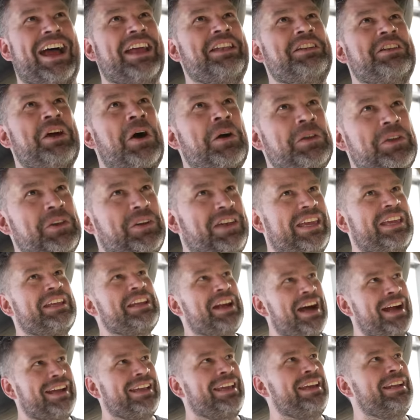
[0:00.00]
I, know you
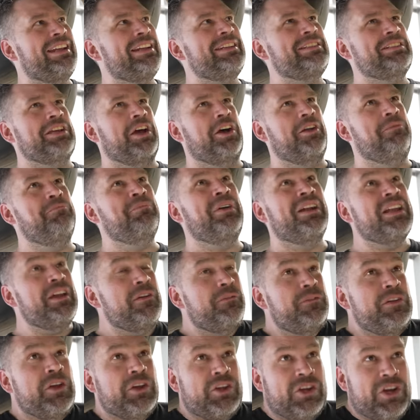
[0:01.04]
cannot get it done, but
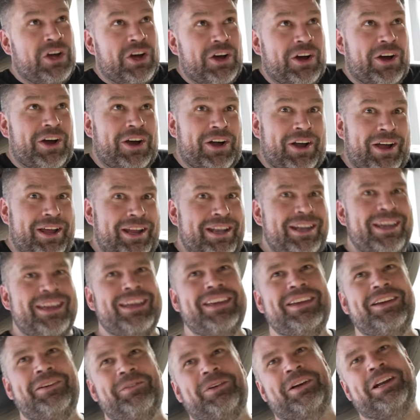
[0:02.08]
if you could,
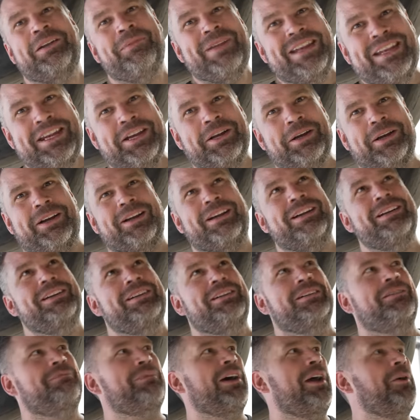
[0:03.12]
we're going to be nearer
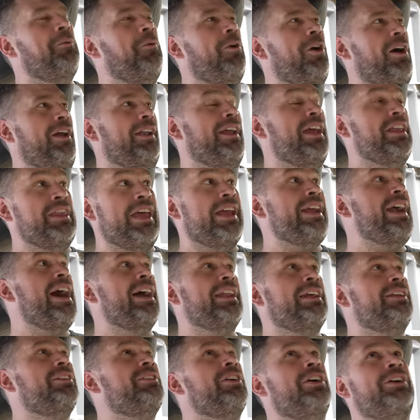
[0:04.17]
by one." And they got
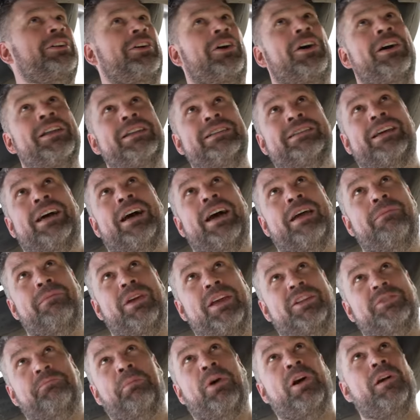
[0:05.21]
it done on time.
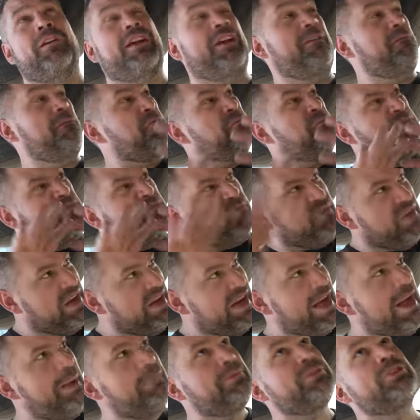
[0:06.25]
It's per it fit
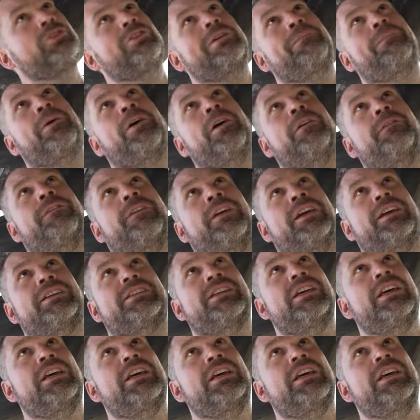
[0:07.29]
absolutely perfect.